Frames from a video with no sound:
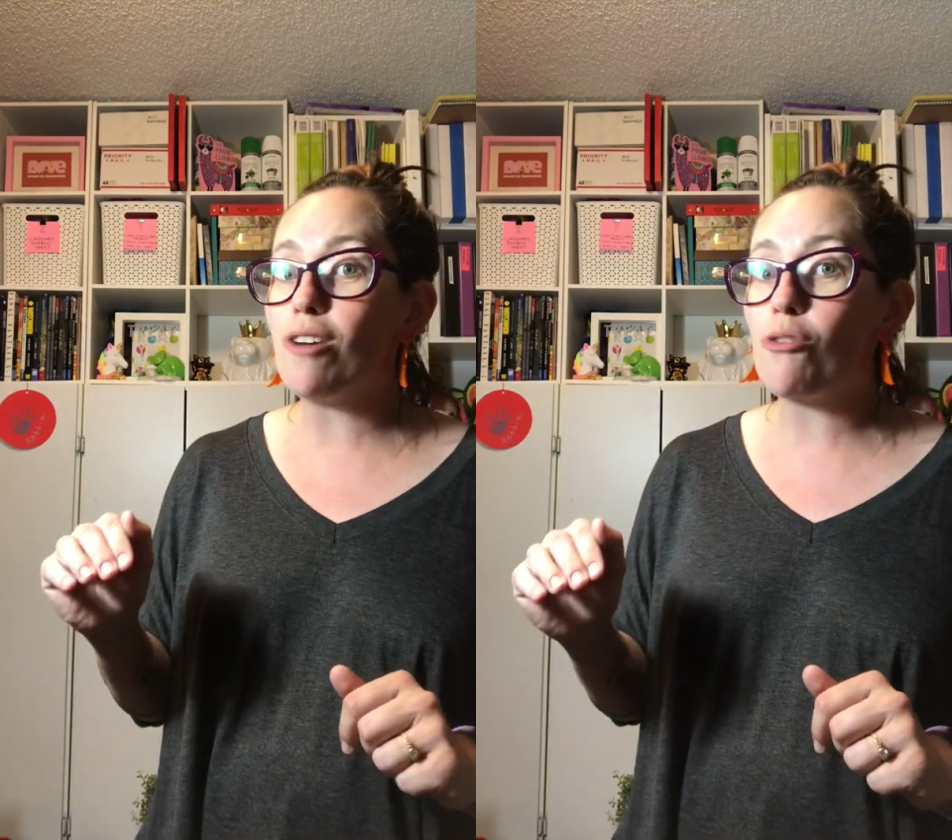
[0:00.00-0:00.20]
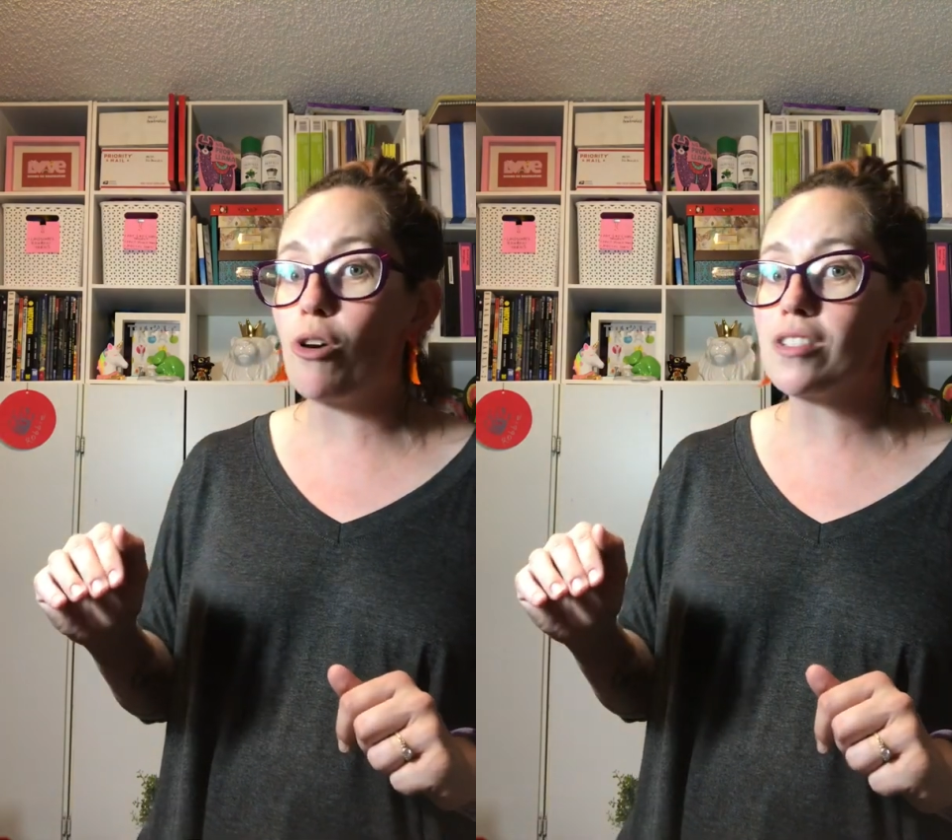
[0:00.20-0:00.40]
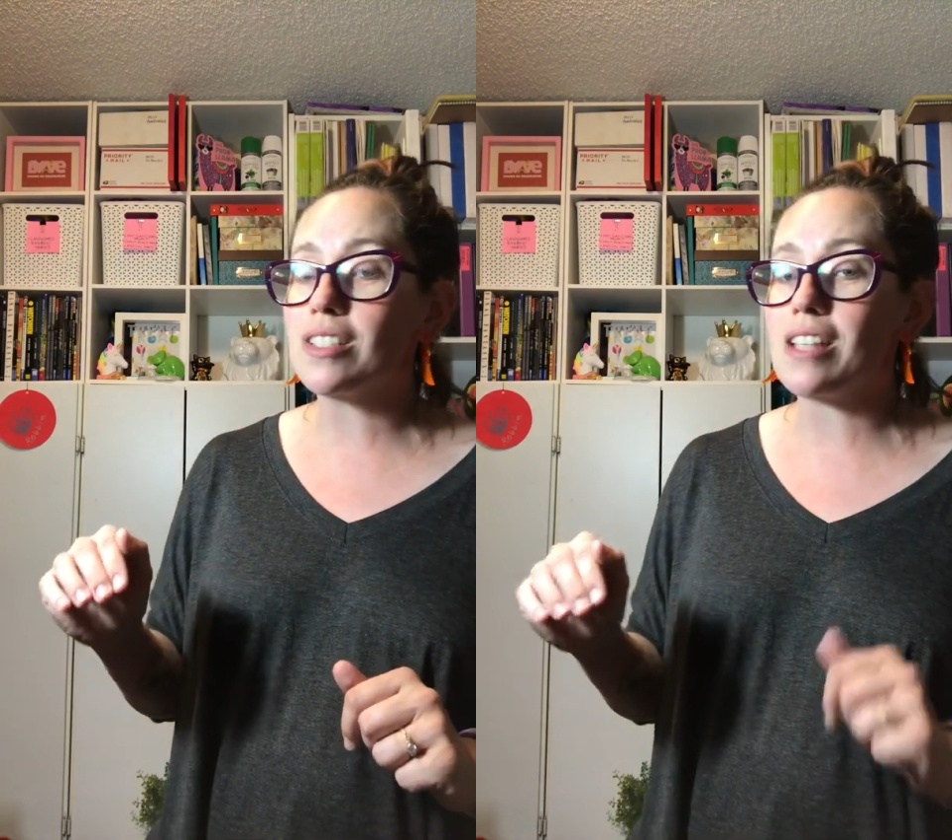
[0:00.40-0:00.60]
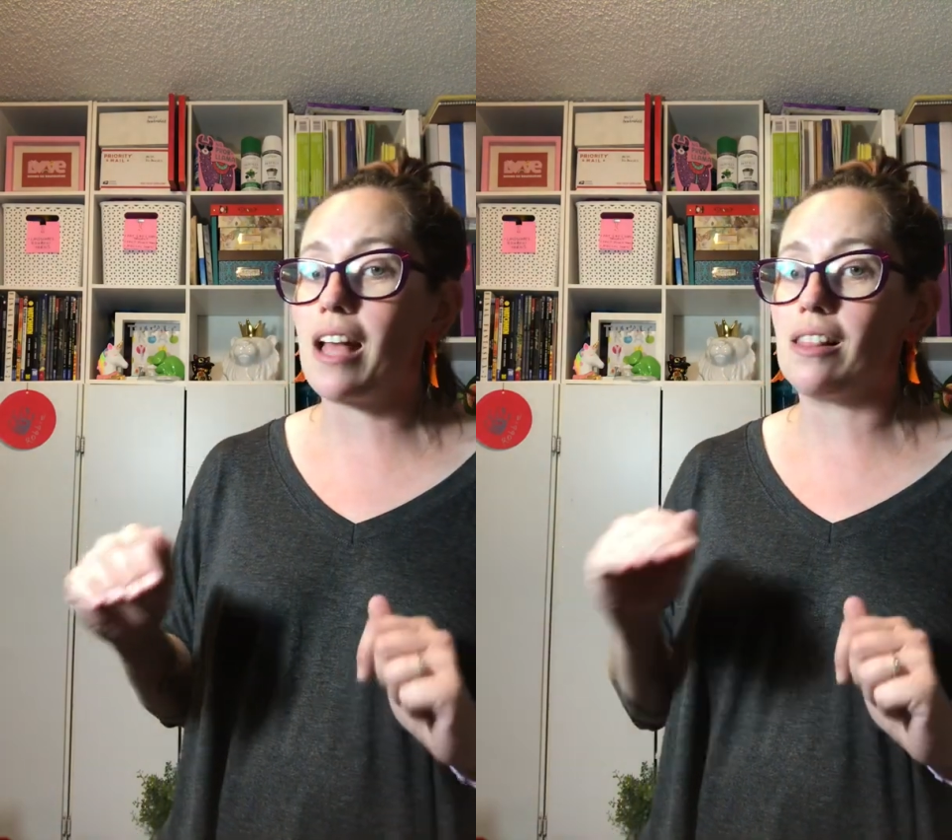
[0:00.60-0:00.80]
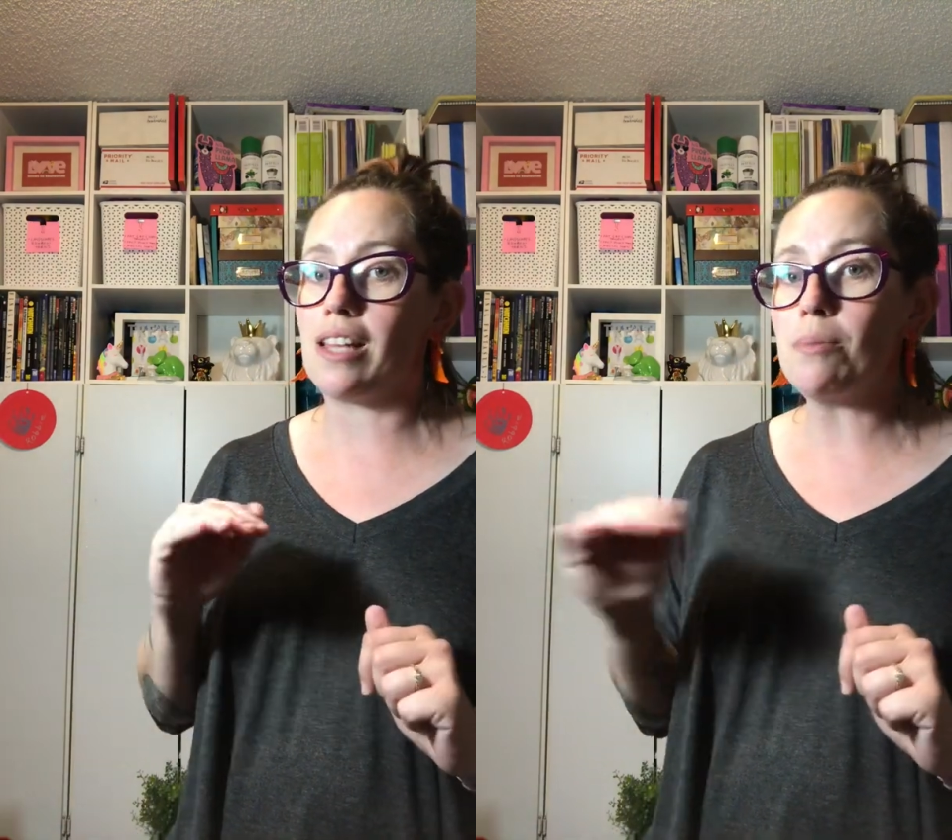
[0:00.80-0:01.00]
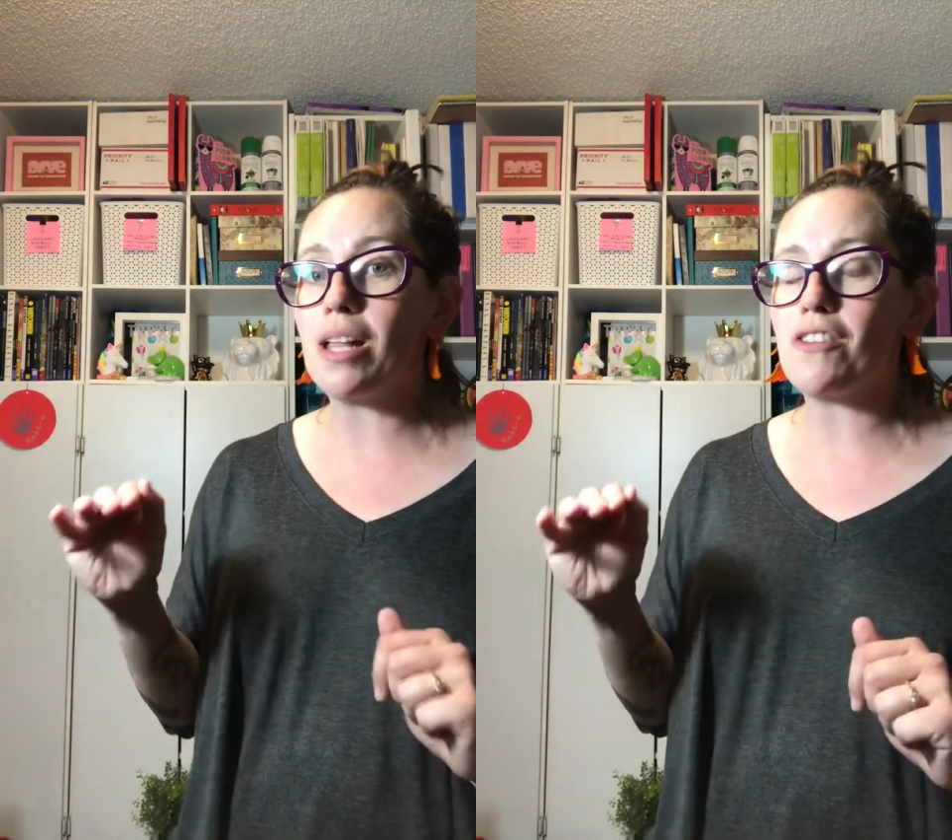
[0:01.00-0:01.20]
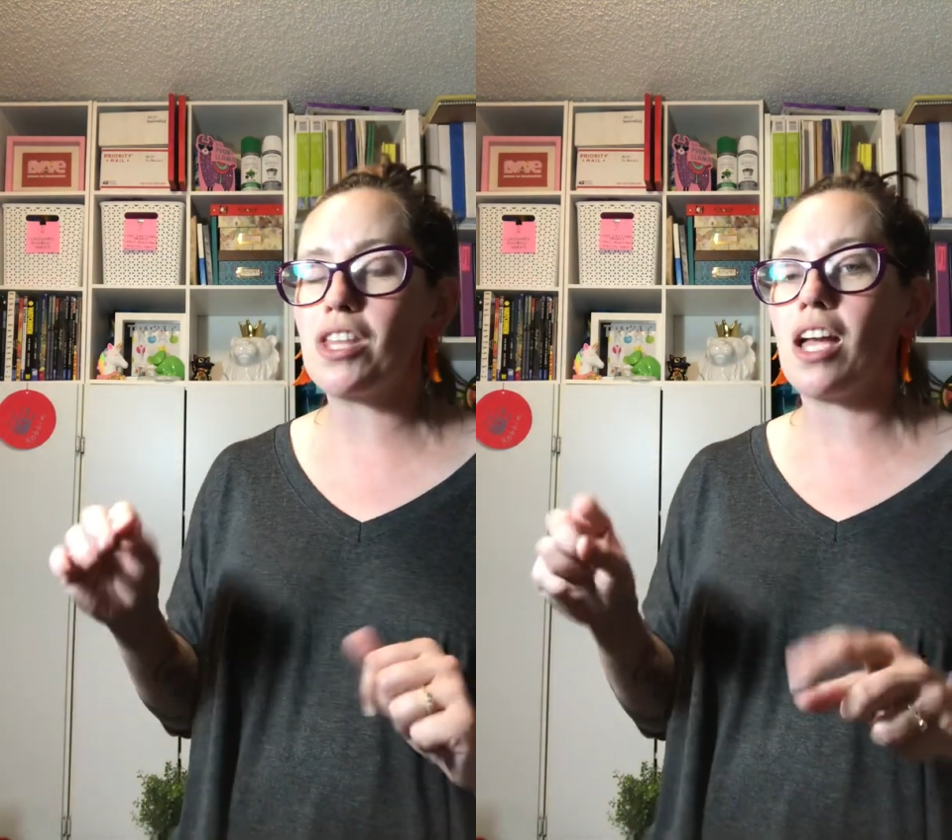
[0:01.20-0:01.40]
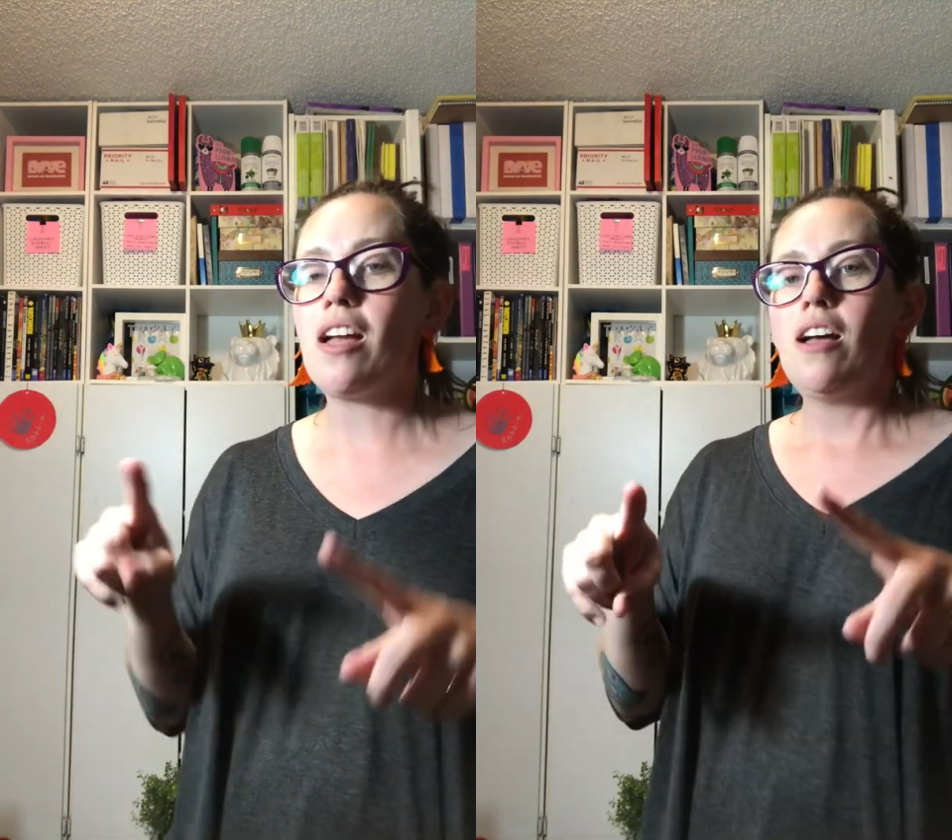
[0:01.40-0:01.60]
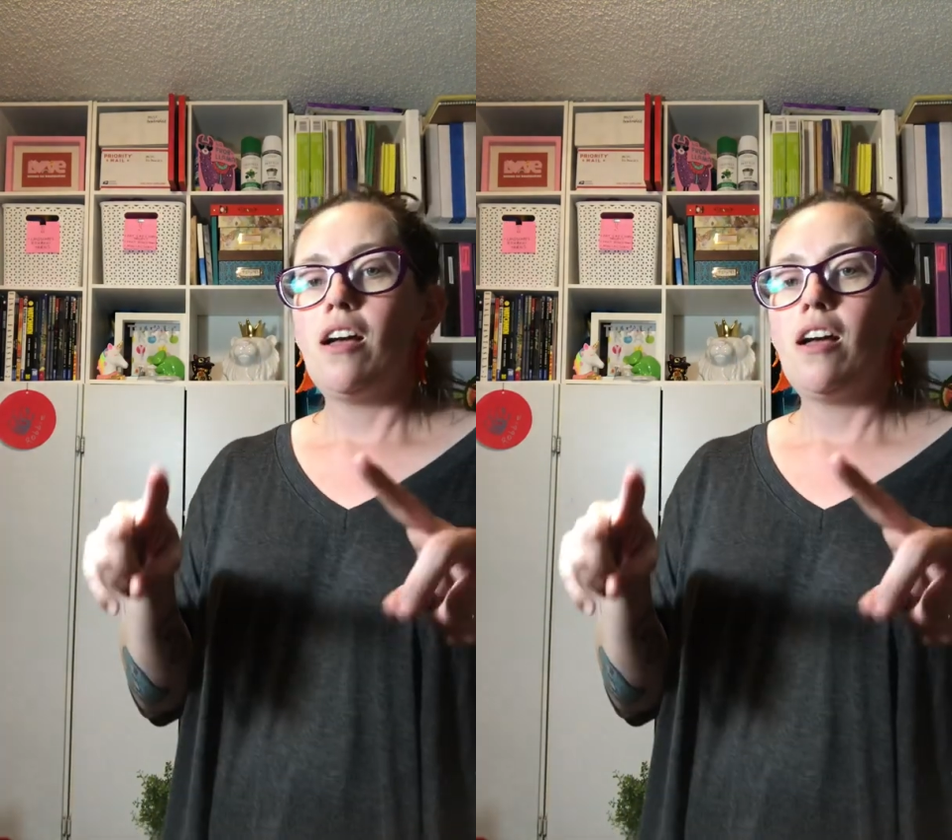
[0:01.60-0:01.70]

of course, because I label everything.